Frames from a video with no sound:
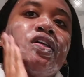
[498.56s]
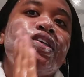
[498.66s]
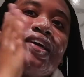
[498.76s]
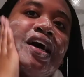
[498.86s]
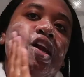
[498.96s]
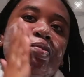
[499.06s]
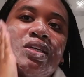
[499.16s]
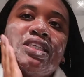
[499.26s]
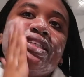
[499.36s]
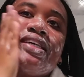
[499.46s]
You gotta
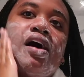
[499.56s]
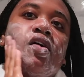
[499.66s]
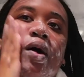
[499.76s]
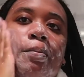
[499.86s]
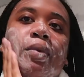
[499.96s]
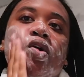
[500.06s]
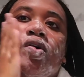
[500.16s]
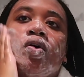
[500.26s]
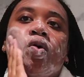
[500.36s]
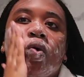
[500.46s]
be down, come
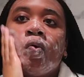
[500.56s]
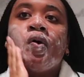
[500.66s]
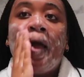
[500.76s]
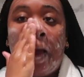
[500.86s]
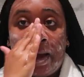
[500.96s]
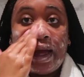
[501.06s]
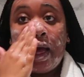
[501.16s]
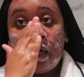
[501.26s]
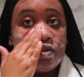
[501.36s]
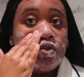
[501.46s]
on.
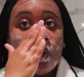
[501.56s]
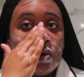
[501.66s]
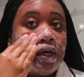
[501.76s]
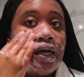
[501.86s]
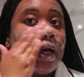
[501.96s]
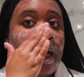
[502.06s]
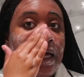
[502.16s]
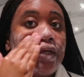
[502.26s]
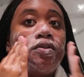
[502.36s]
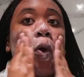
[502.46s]
Gotta do what I
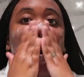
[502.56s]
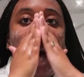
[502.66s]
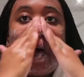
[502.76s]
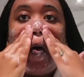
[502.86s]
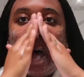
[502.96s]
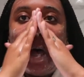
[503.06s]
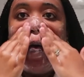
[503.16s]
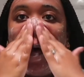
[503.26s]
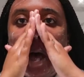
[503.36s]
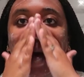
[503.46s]
gotta
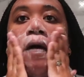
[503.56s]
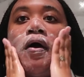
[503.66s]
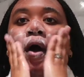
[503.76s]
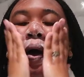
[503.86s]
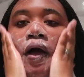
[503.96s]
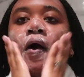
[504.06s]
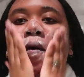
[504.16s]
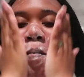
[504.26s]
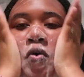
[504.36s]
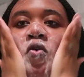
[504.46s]
do. I
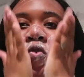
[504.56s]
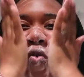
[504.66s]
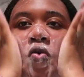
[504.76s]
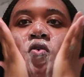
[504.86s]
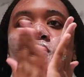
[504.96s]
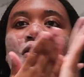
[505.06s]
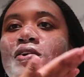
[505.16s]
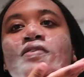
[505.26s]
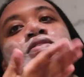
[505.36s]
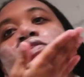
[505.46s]
gotta
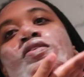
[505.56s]
move.